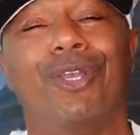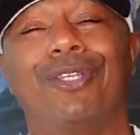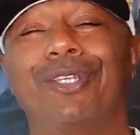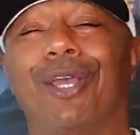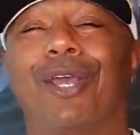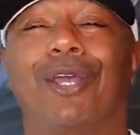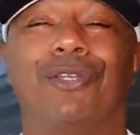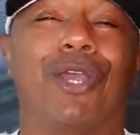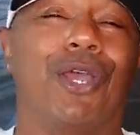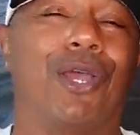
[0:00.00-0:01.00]
yeah, yeah,
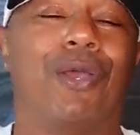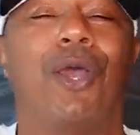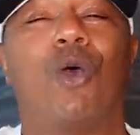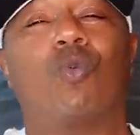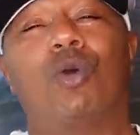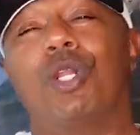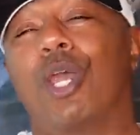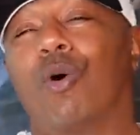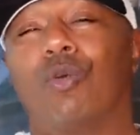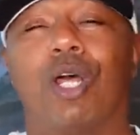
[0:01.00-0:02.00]
yeah." When
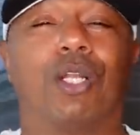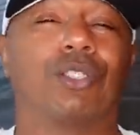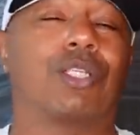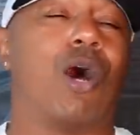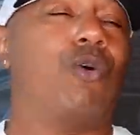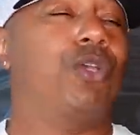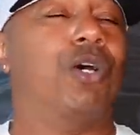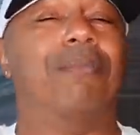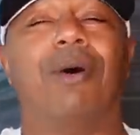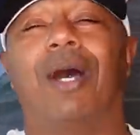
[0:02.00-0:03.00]
they gonna let us out
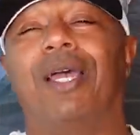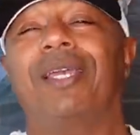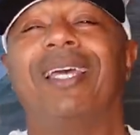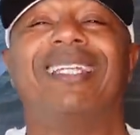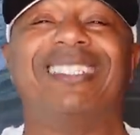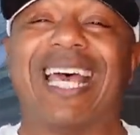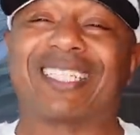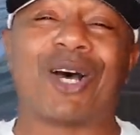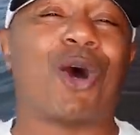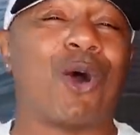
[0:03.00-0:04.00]
here, man?
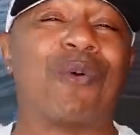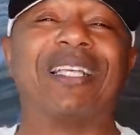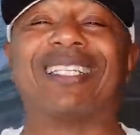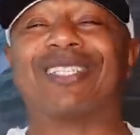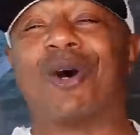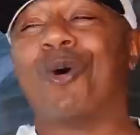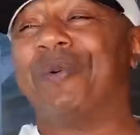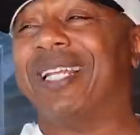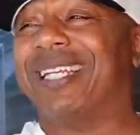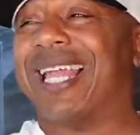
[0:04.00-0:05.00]
That's always his
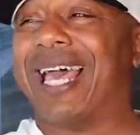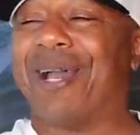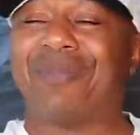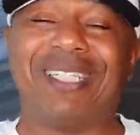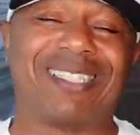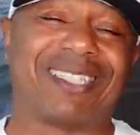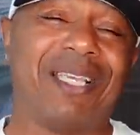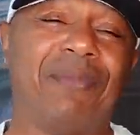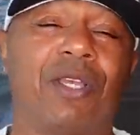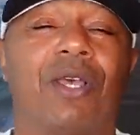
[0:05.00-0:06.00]
opening line when he
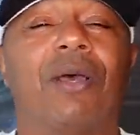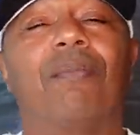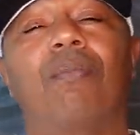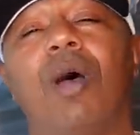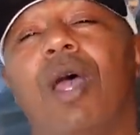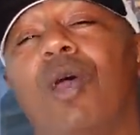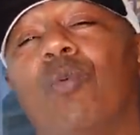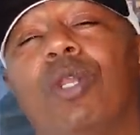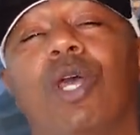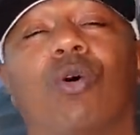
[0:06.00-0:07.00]
see me.
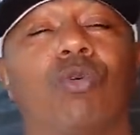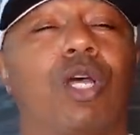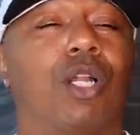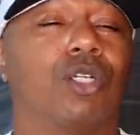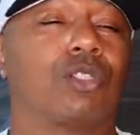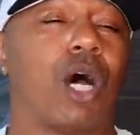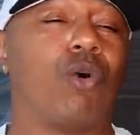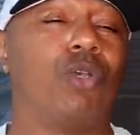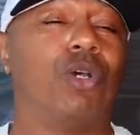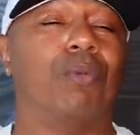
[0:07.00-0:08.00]
Man, when they gonna let us
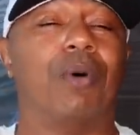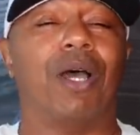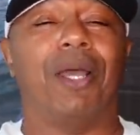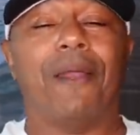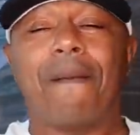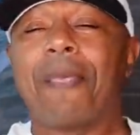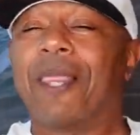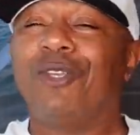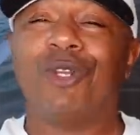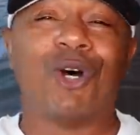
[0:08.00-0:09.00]
out here, man?
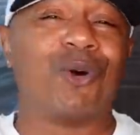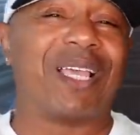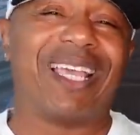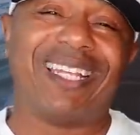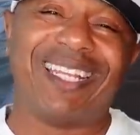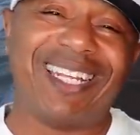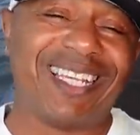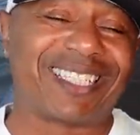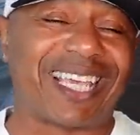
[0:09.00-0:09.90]
You know, and in his